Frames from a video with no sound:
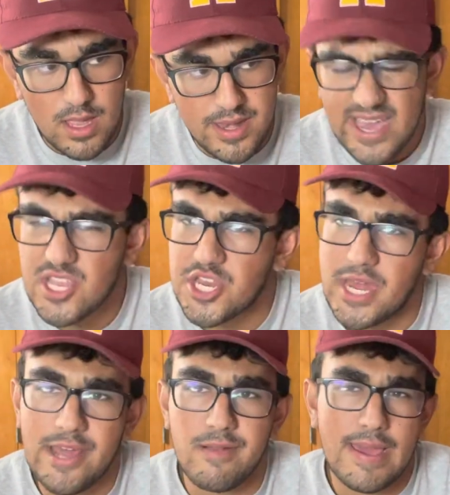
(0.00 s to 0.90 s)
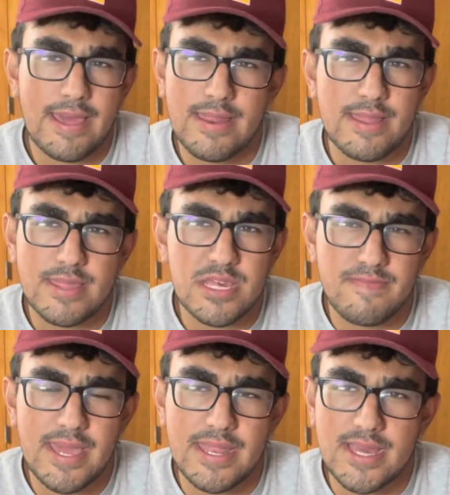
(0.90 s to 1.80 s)
Dan Snyder, man, this
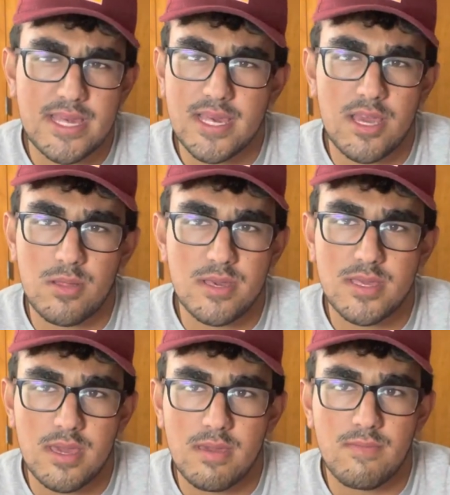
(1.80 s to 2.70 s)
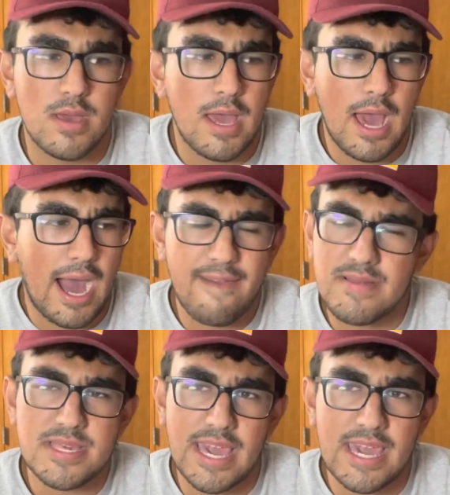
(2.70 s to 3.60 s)
man needs to sell this team. I've
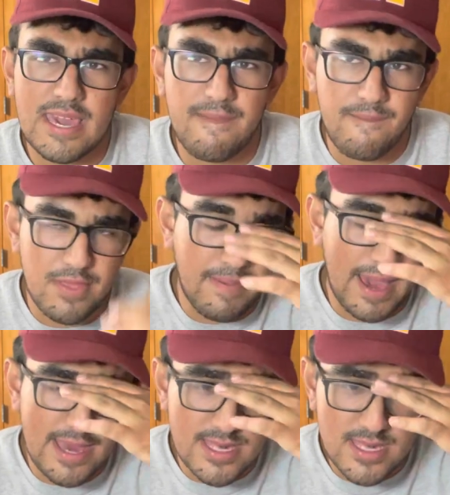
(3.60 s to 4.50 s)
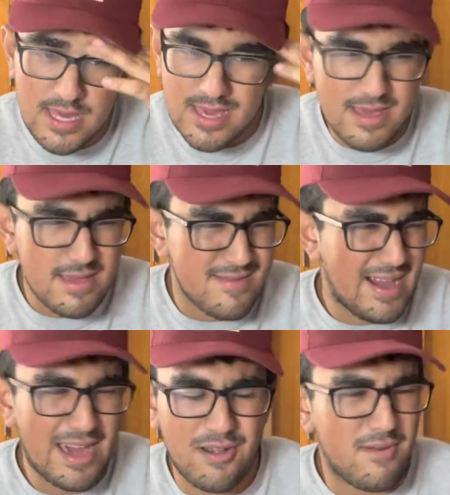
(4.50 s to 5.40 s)
been saying it for the past...
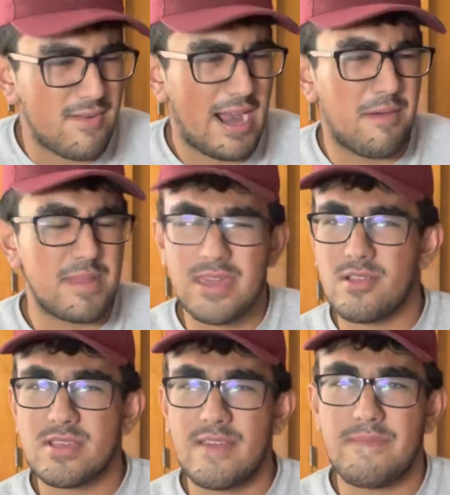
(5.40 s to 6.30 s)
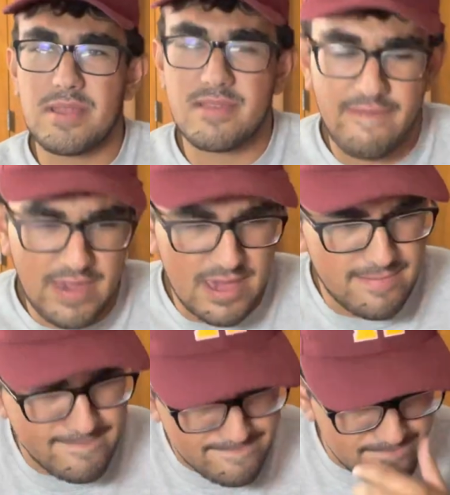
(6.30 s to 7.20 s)
I don't know how many years I've been as a fan.